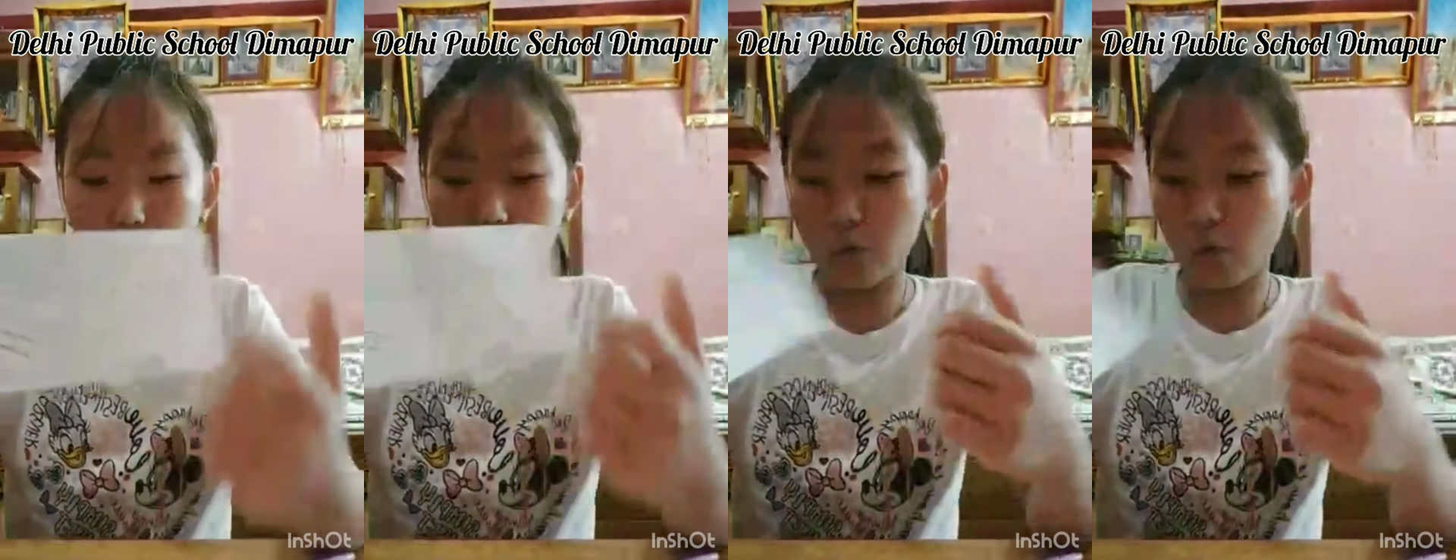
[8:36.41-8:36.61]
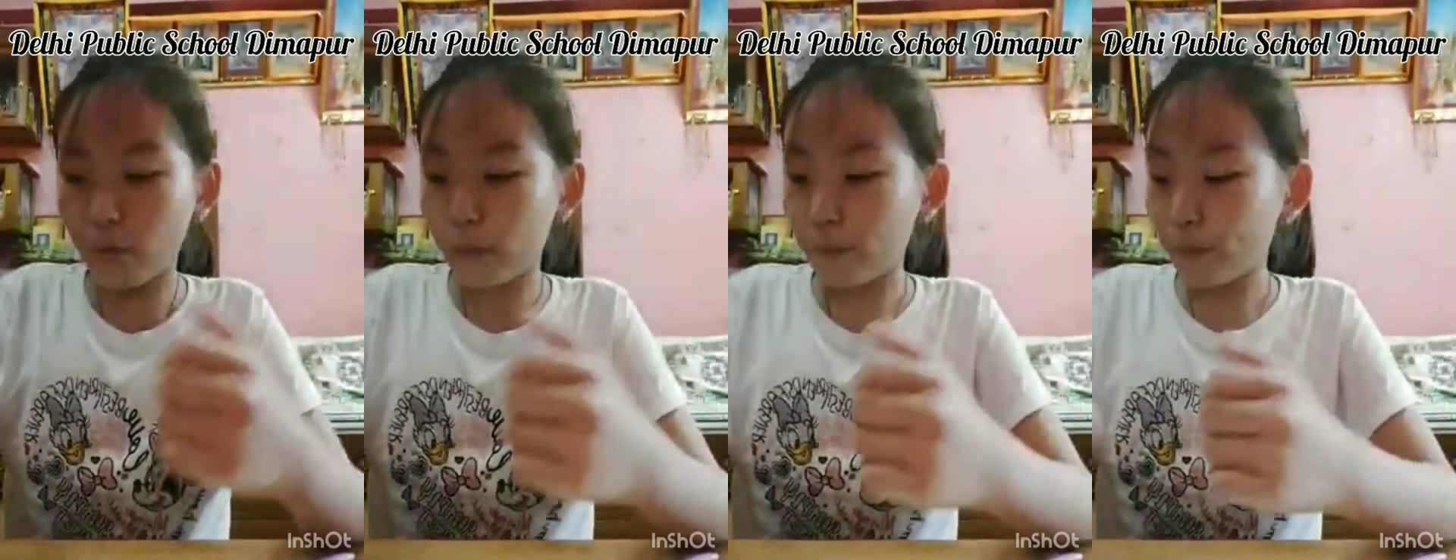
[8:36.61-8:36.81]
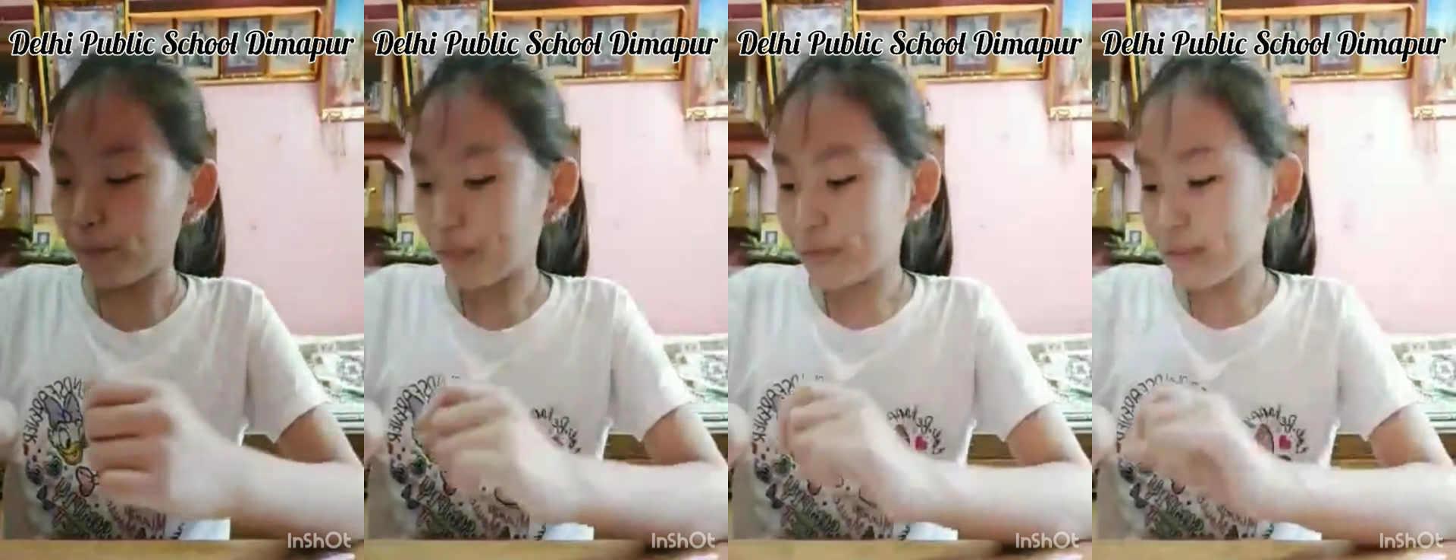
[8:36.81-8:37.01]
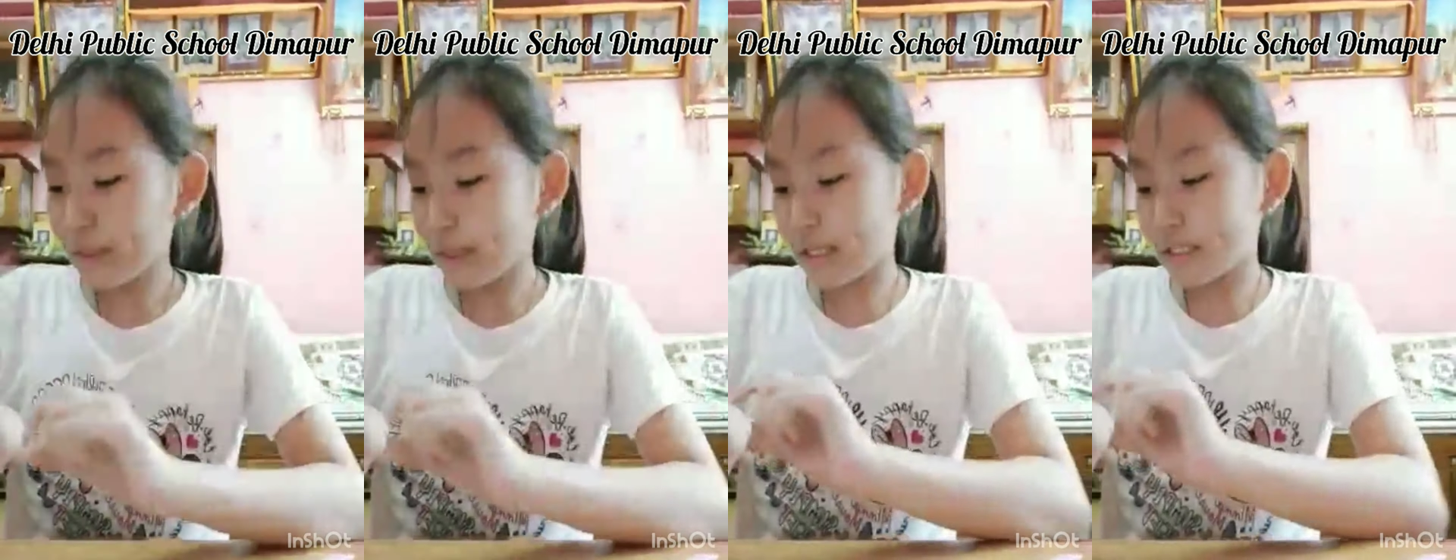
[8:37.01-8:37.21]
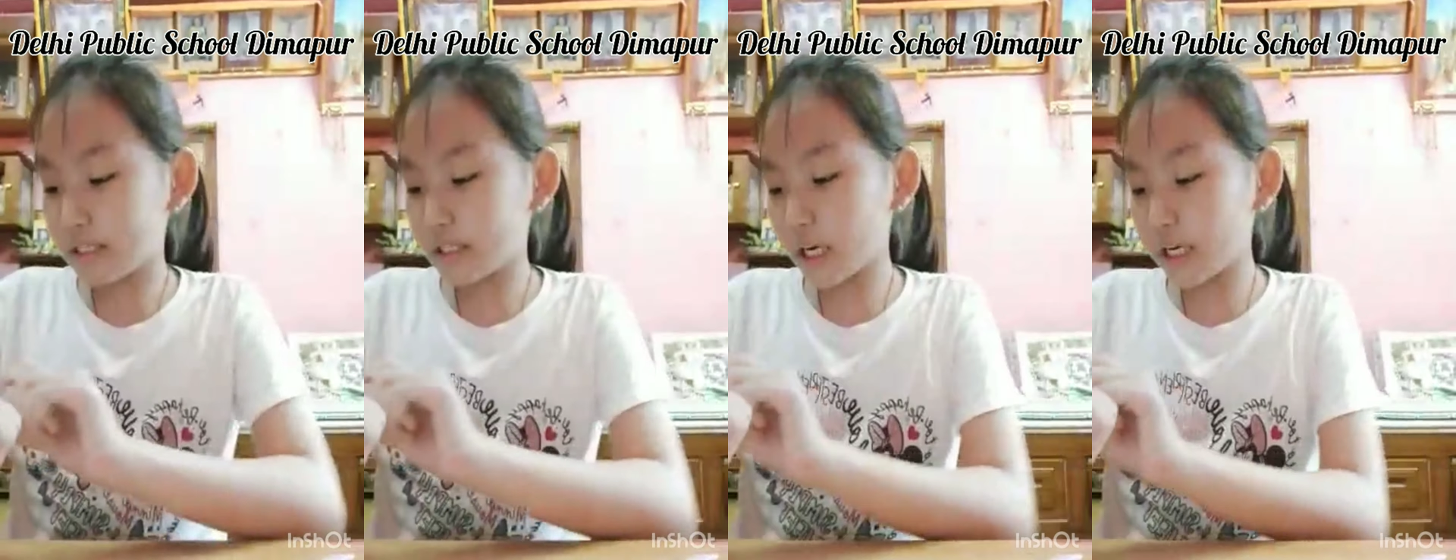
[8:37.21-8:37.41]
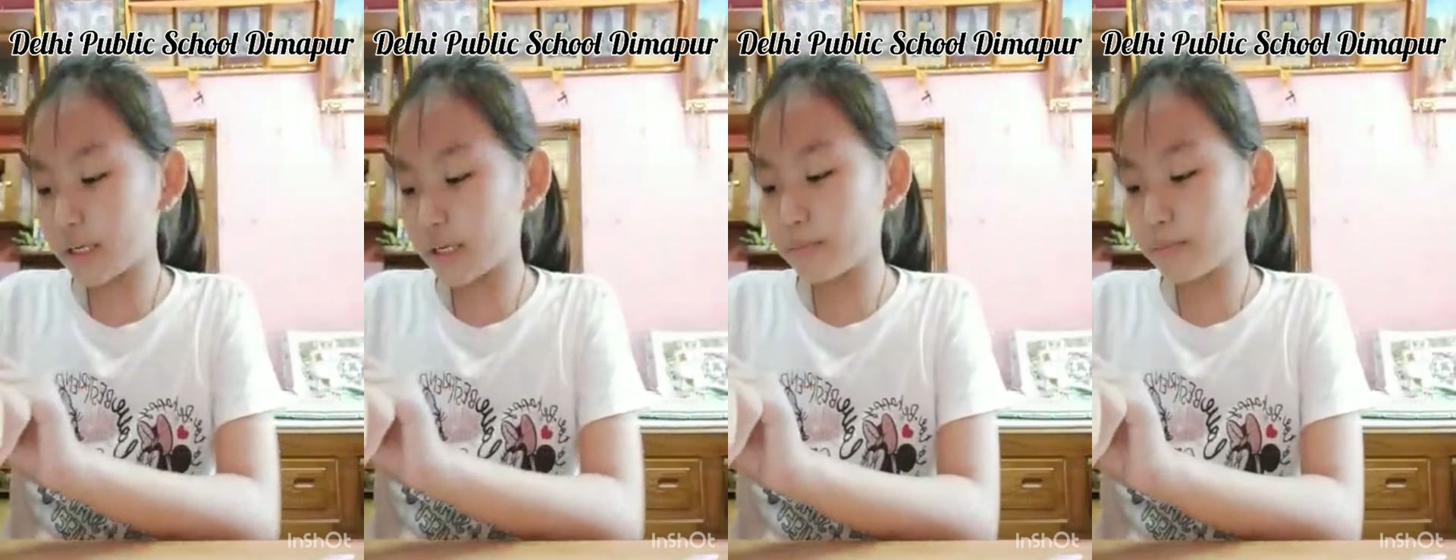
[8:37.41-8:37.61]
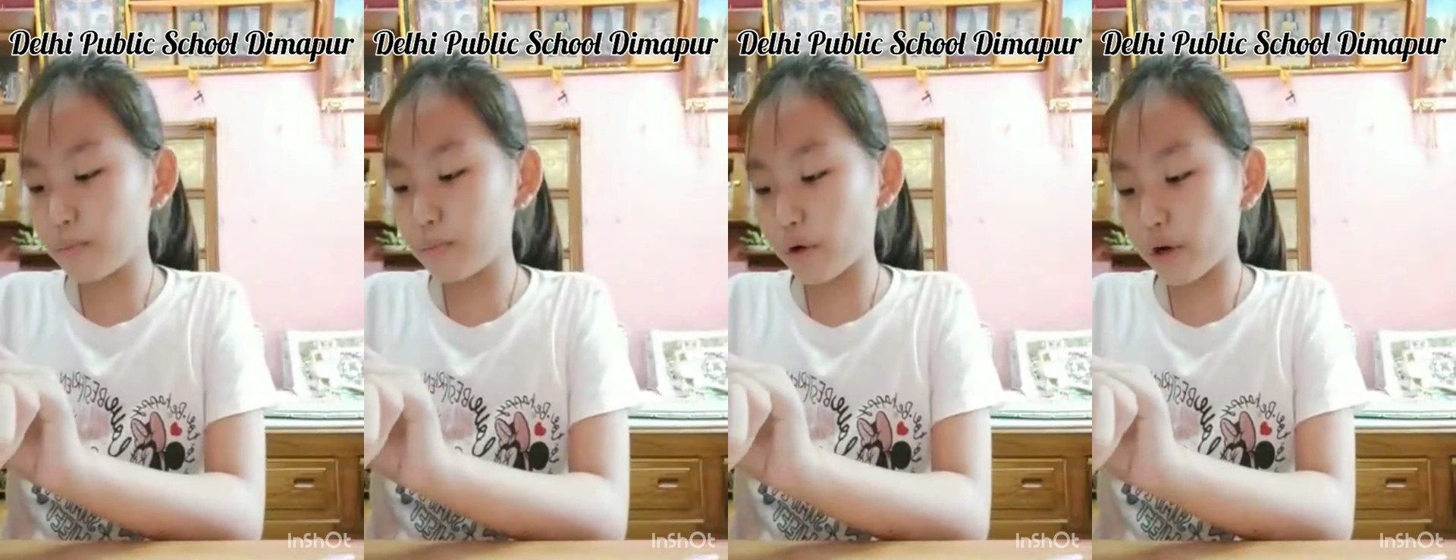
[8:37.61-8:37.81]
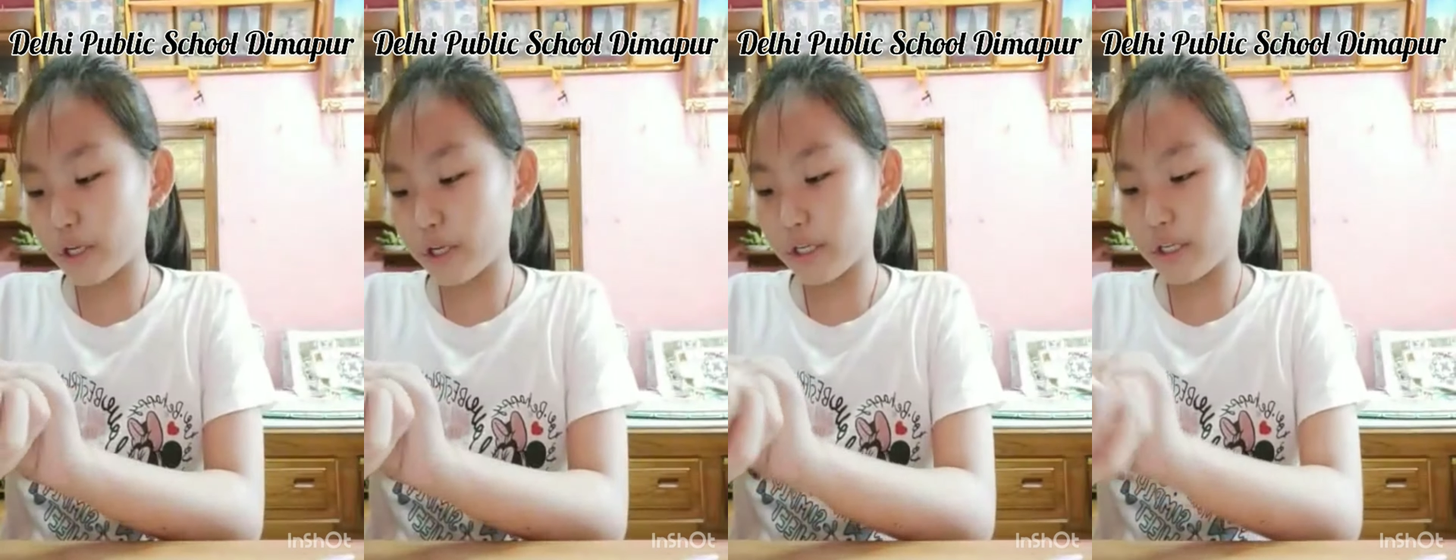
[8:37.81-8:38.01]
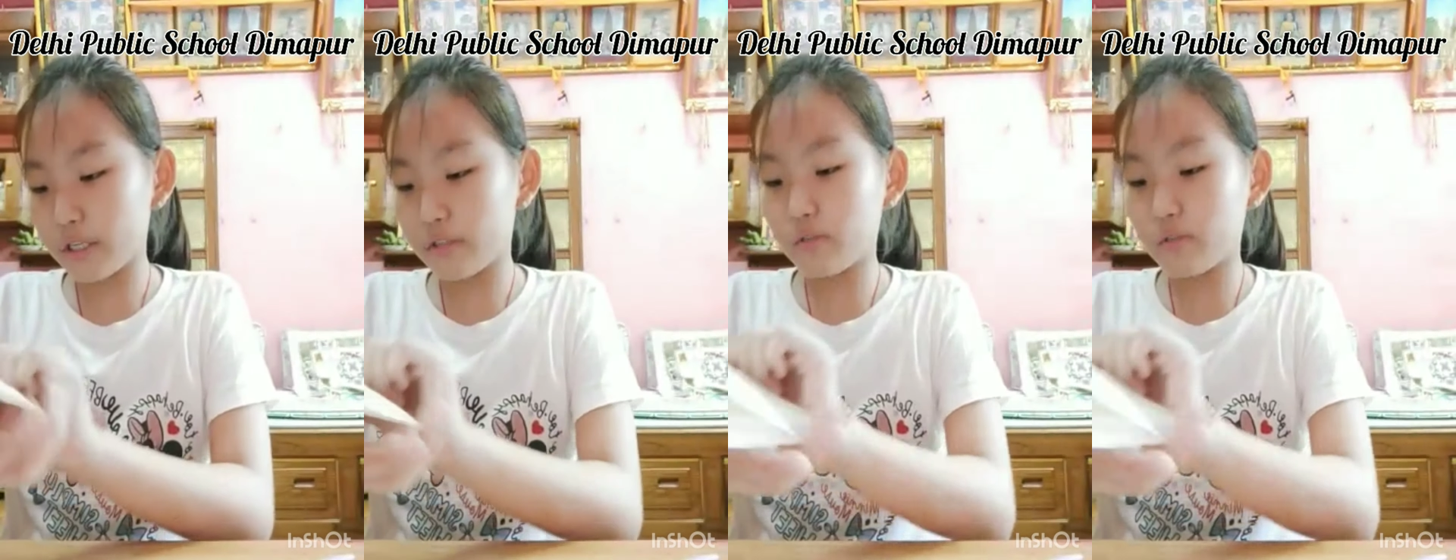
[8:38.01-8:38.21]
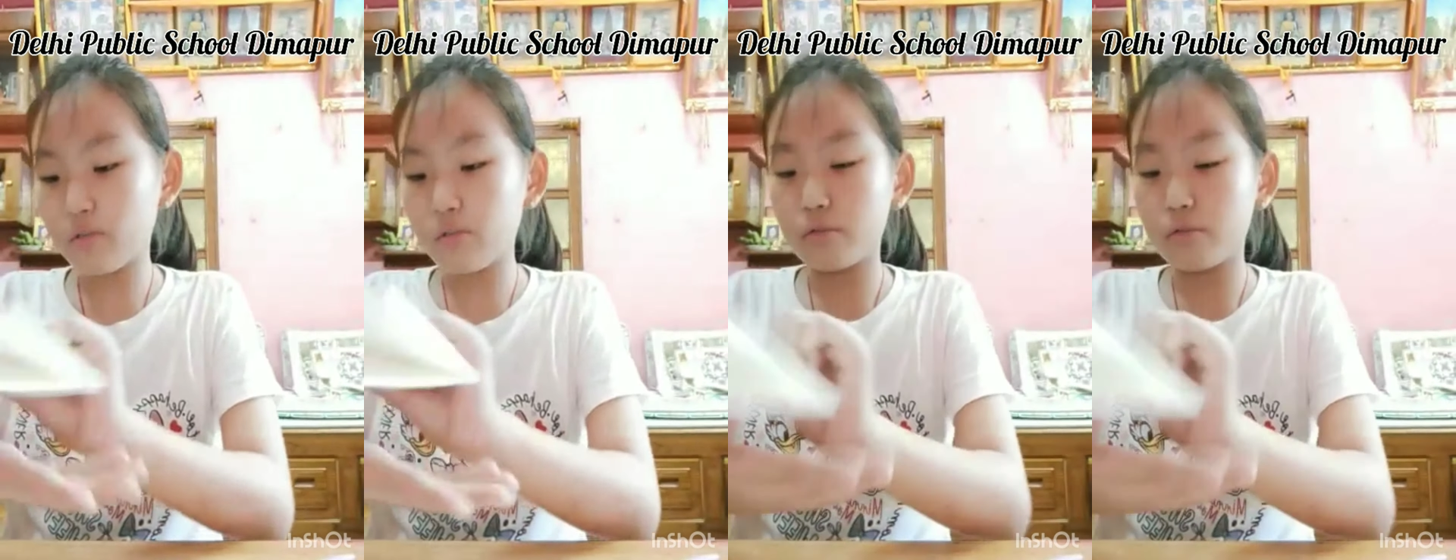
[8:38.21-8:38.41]
So the starting point
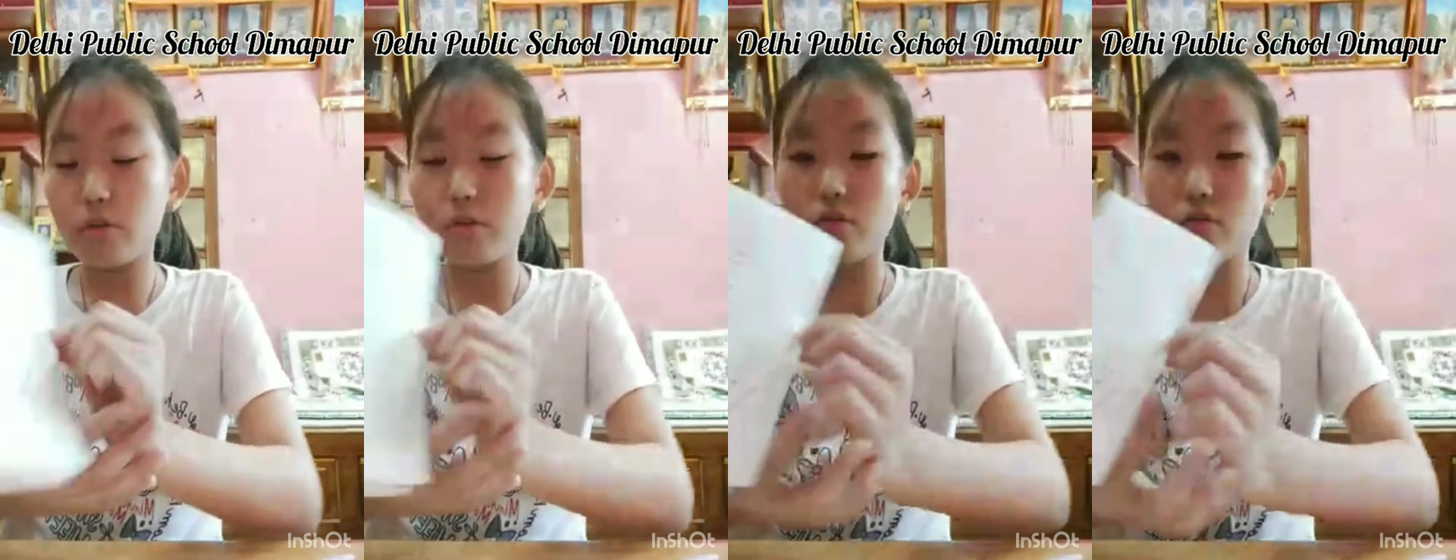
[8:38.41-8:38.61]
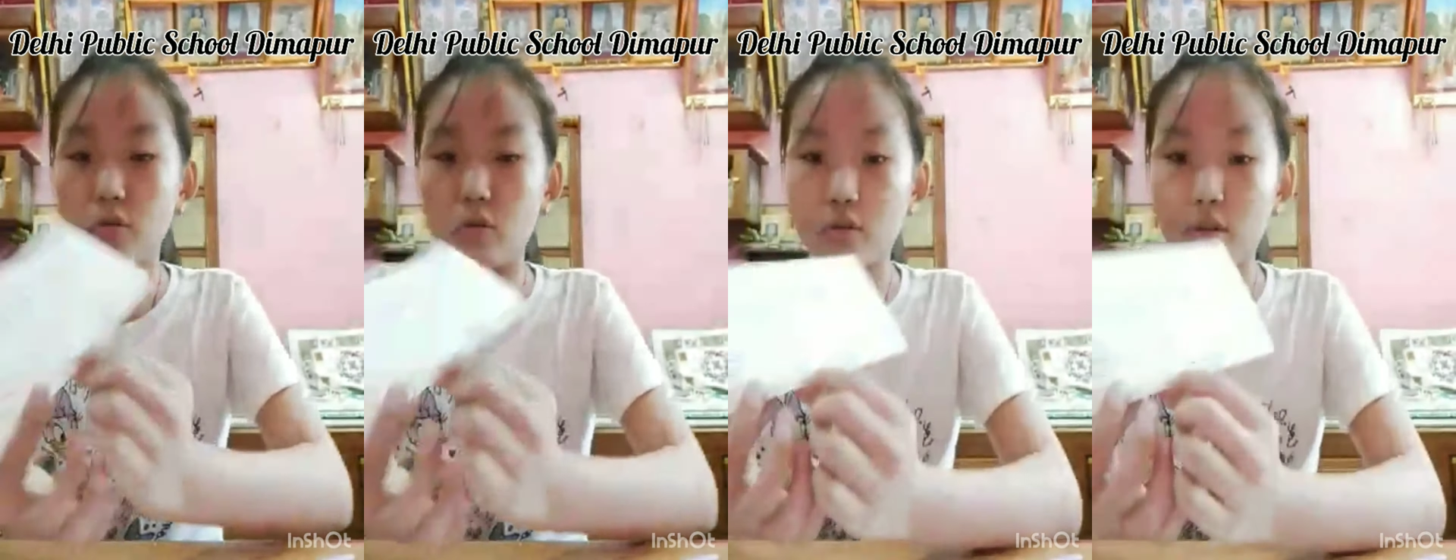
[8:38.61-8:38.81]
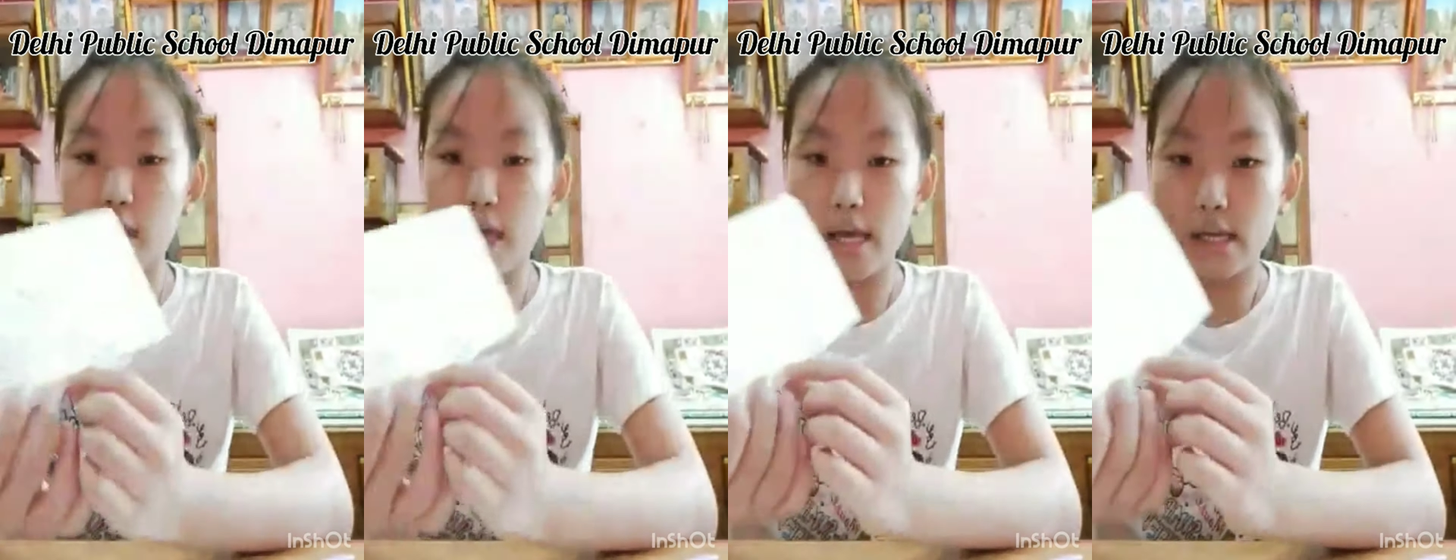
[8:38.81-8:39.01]
is also known